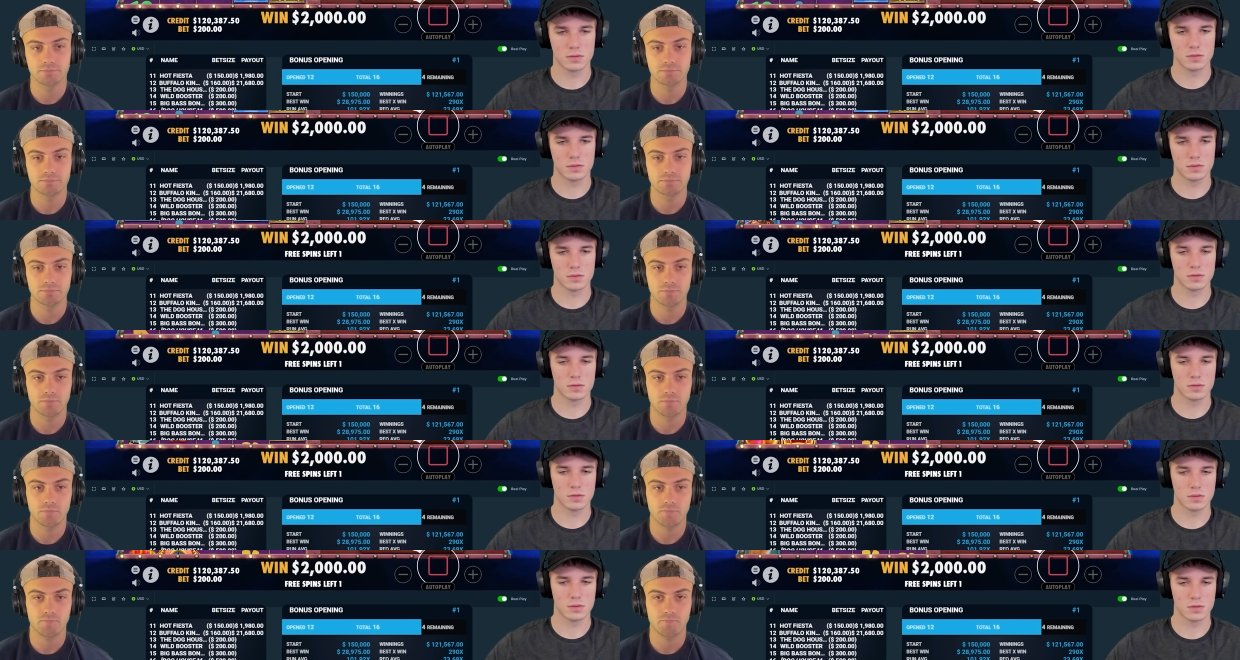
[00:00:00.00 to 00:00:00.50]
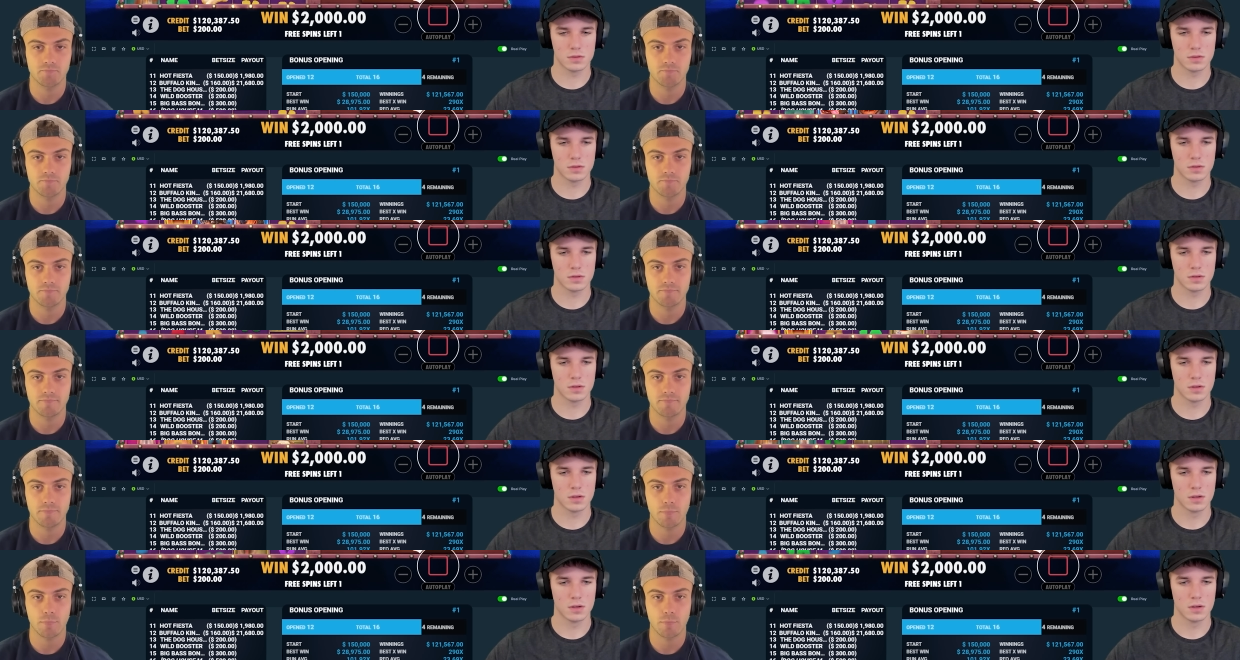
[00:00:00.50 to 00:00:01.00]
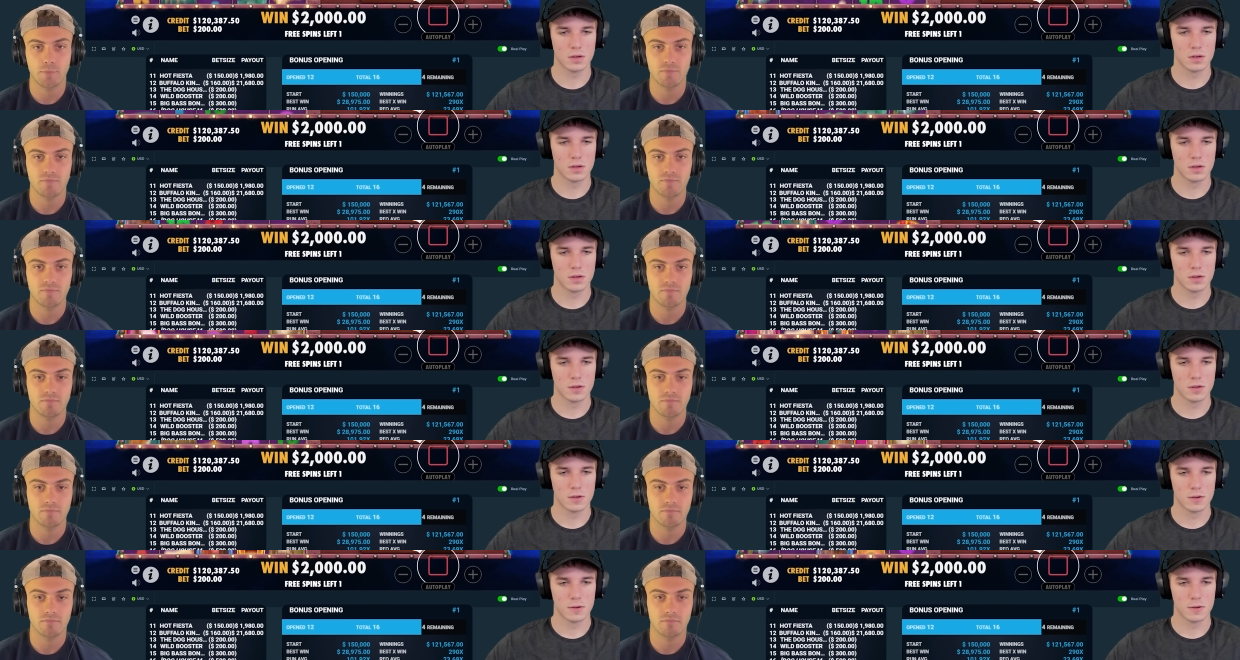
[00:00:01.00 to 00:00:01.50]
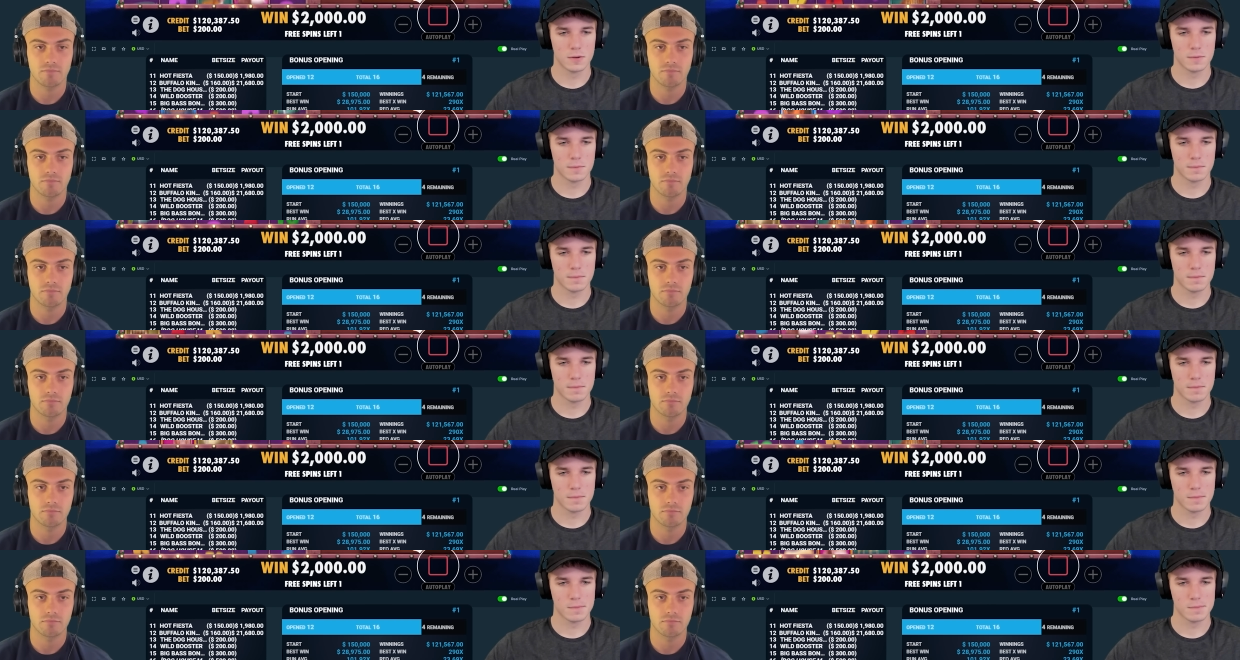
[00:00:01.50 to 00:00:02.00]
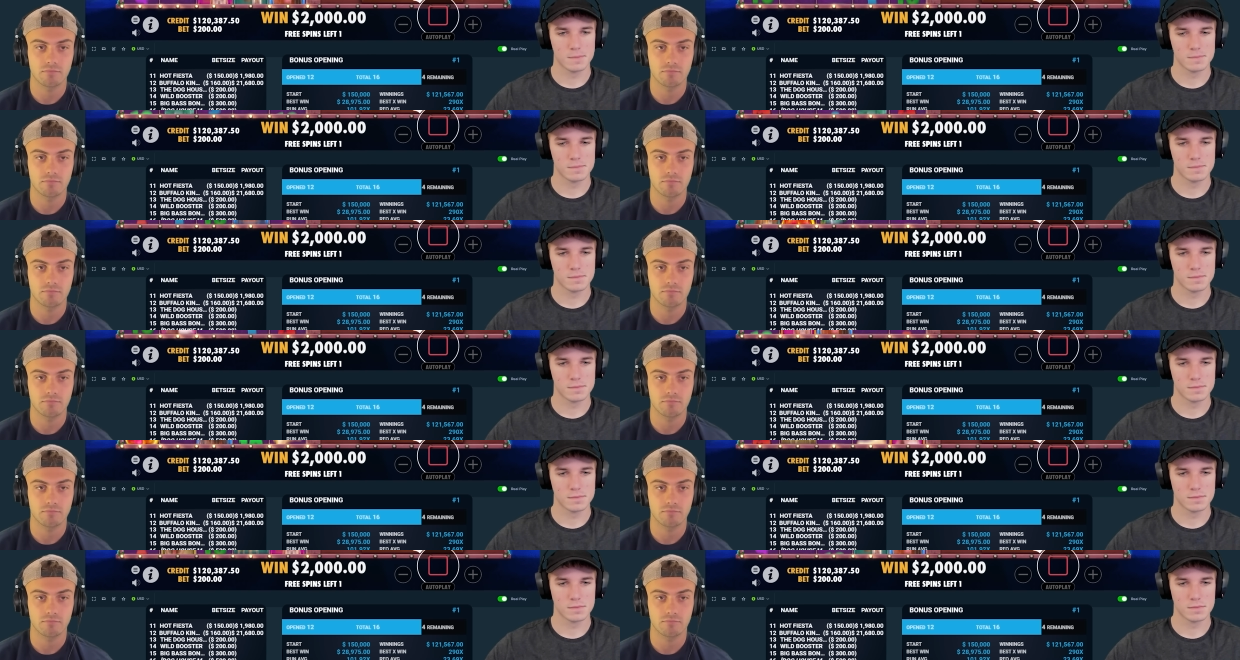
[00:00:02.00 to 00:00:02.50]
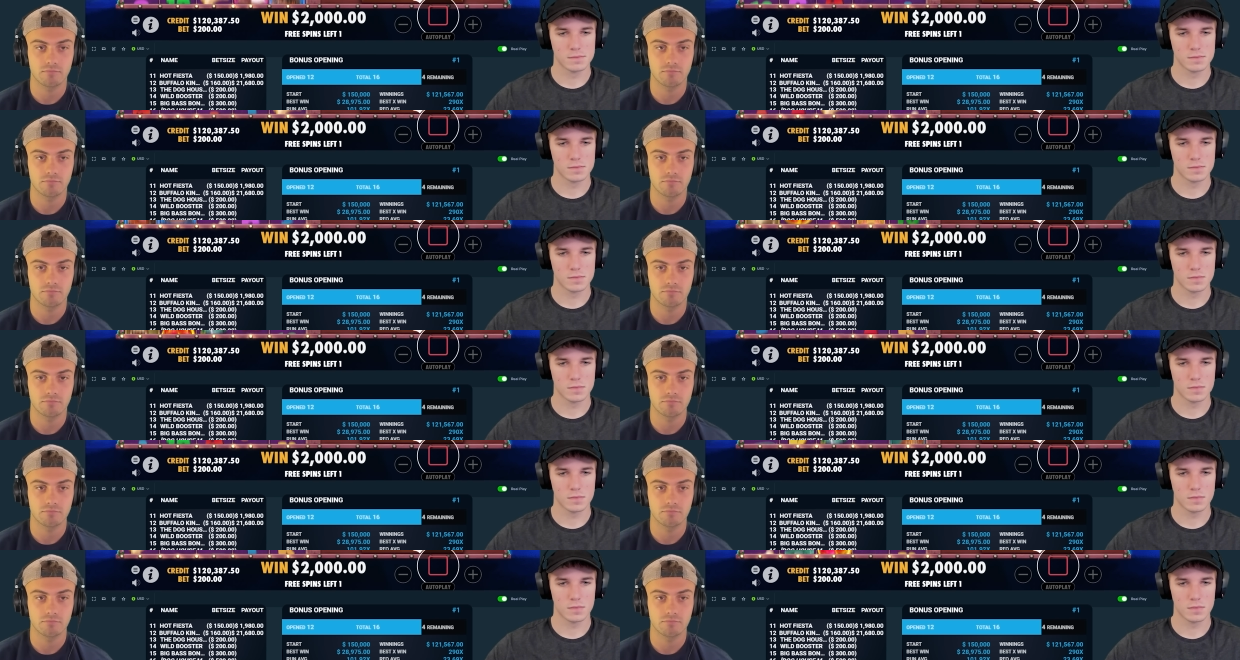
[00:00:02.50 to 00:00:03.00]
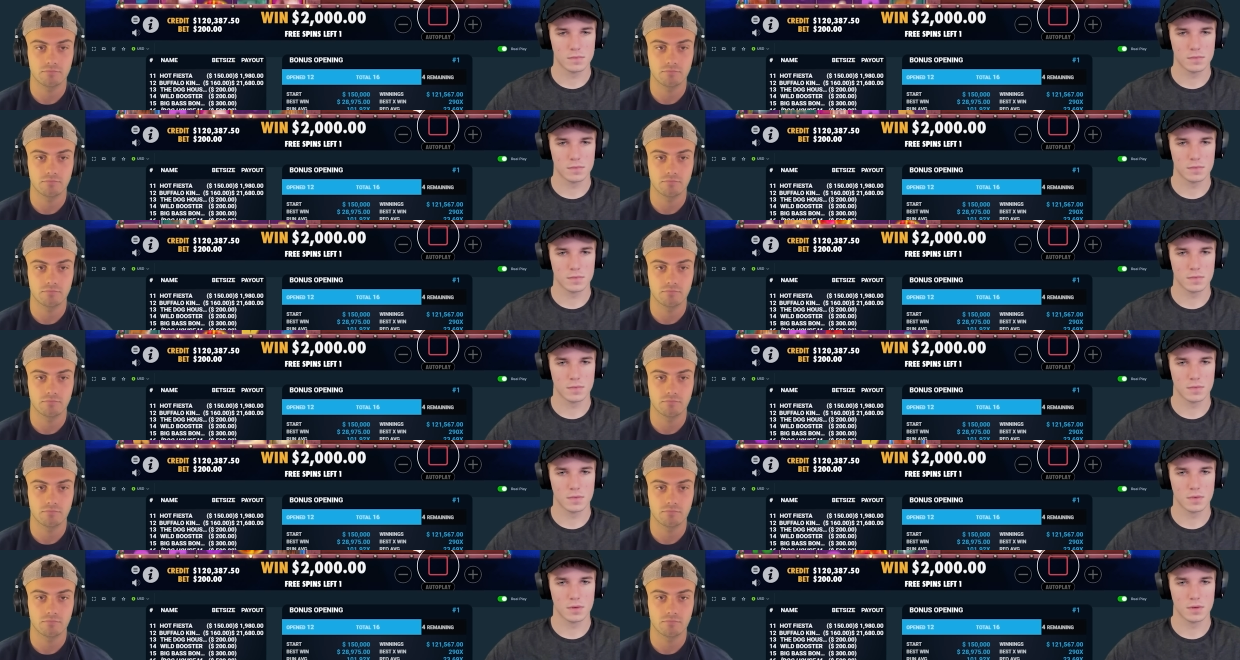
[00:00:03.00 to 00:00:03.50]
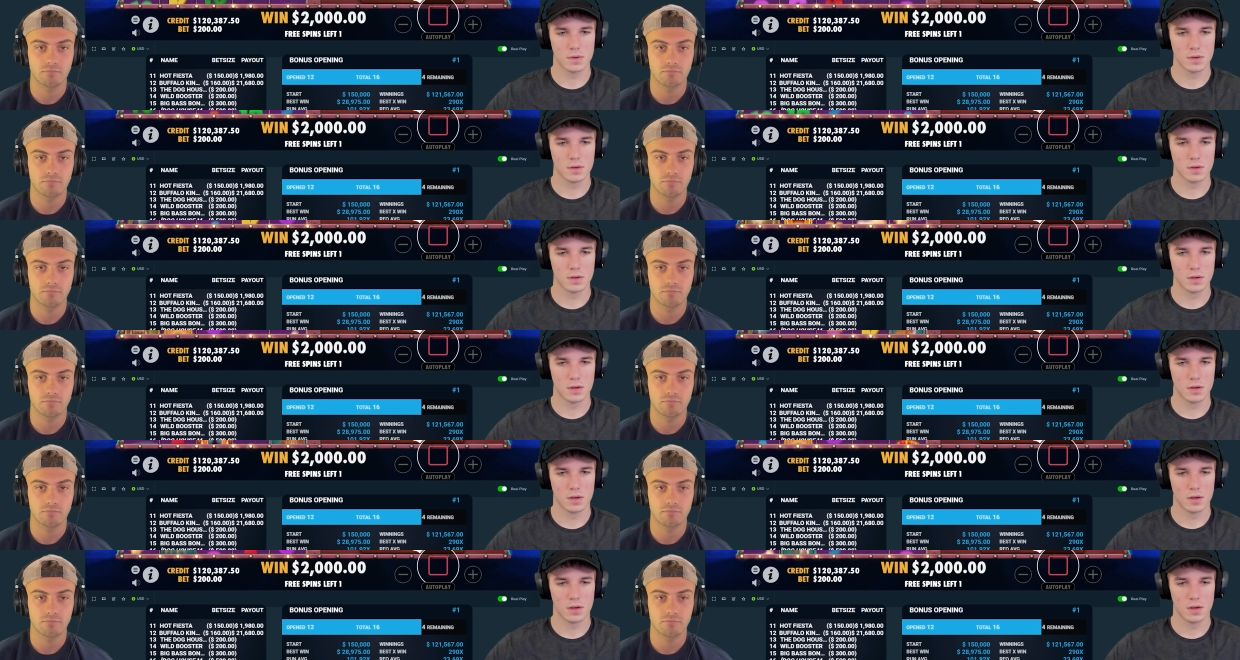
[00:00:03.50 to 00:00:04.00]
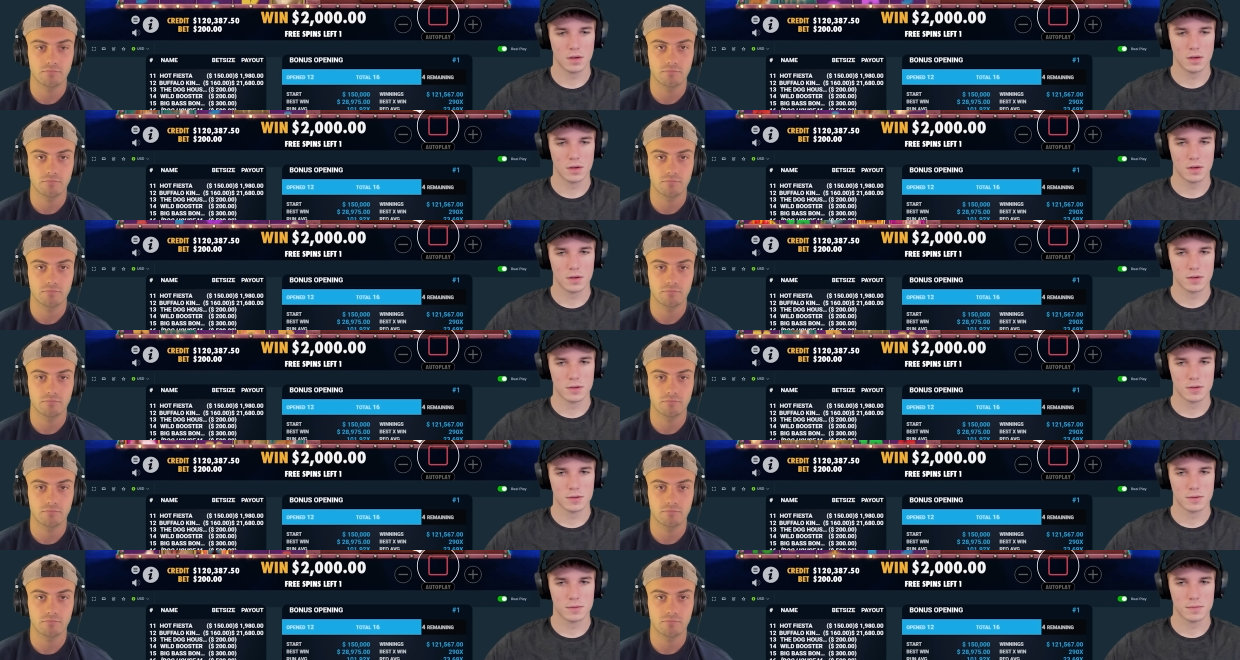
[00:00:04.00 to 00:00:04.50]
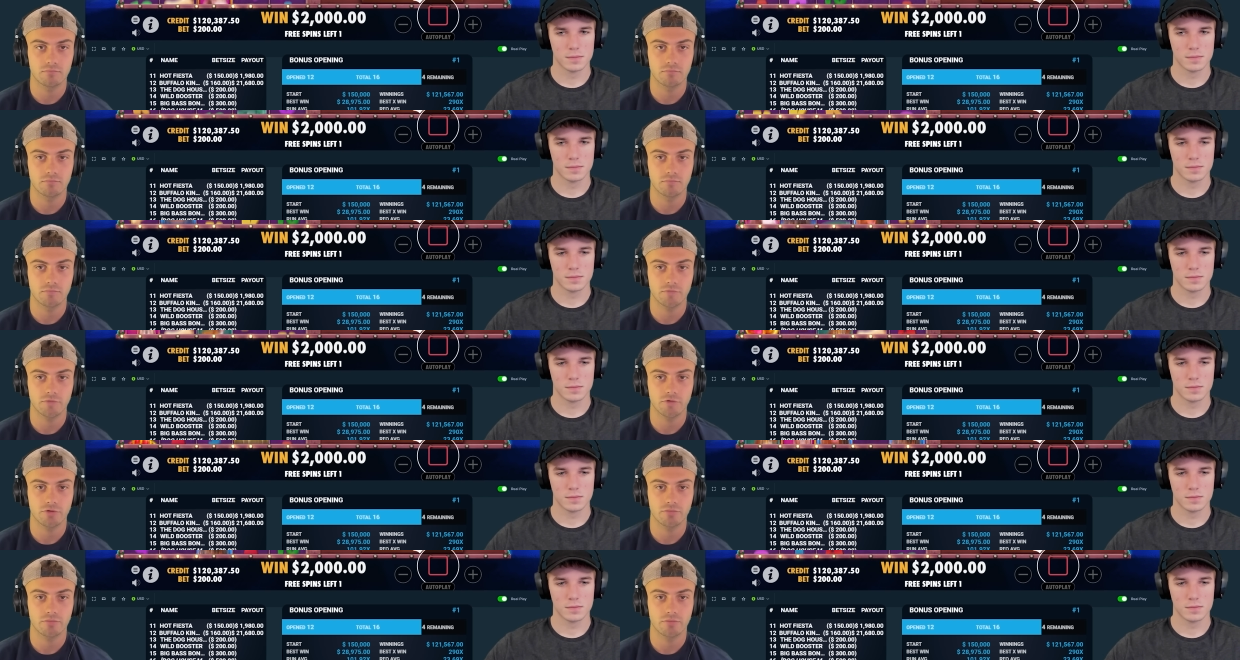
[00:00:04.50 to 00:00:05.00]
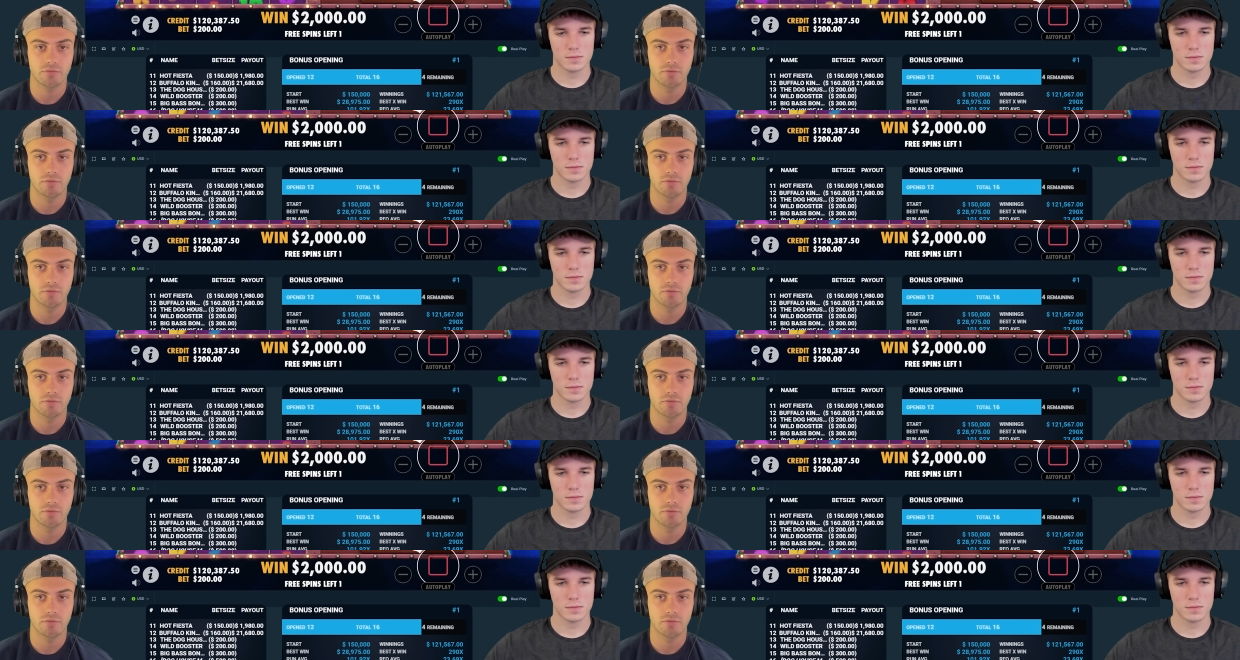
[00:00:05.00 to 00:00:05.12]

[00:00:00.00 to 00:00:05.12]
[no speech]